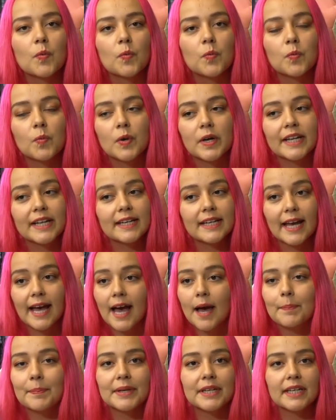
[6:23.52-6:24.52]
wouldn't
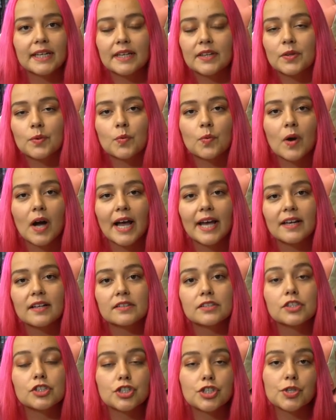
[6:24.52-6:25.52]
happen in the
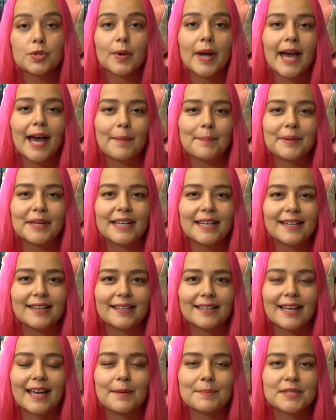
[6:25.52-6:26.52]
wild do happen
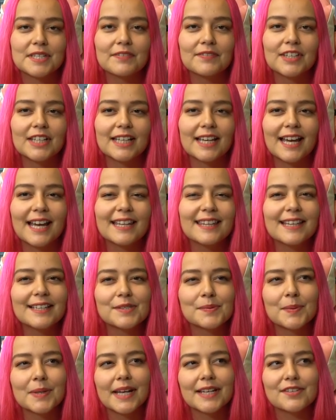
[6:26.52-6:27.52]
in captivity. And
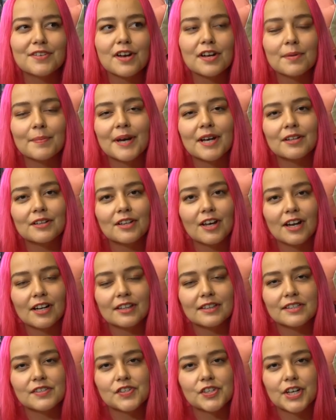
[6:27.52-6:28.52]
that's what I talk about a lot
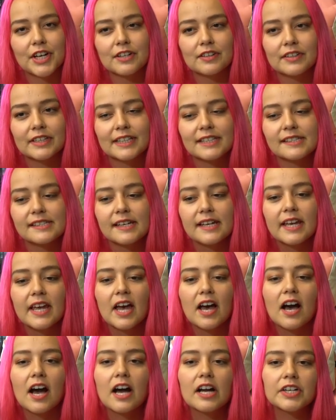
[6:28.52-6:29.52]
on this channel is
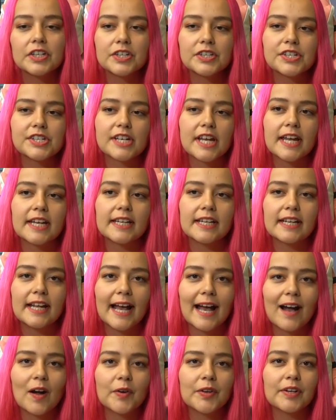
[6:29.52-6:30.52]
understanding
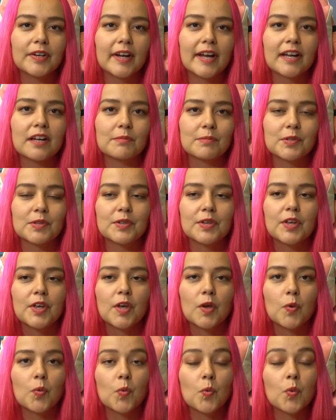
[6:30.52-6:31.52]
how your animal
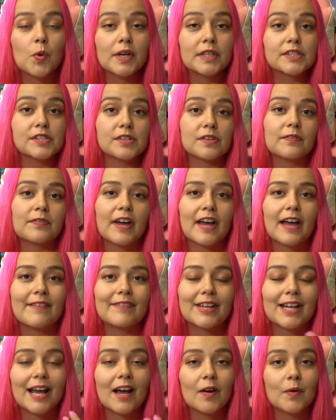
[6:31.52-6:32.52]
would
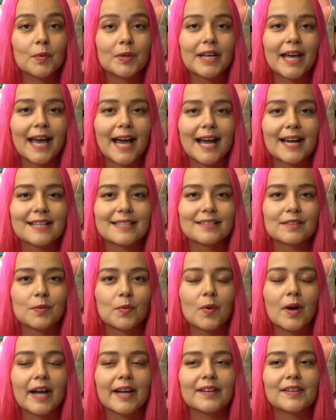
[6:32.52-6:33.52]
survive and how it would act in the
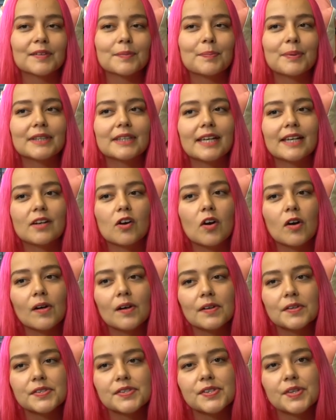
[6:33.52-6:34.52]
wild, but then
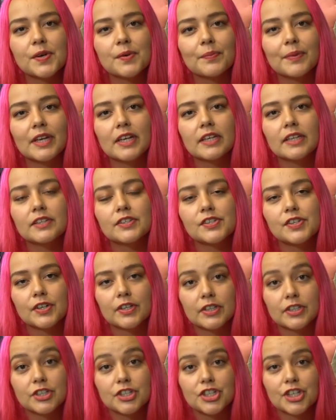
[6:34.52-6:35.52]
also making
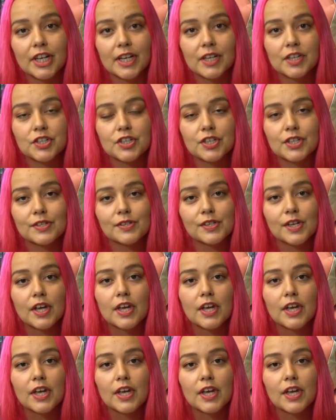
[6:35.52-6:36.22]
certain changes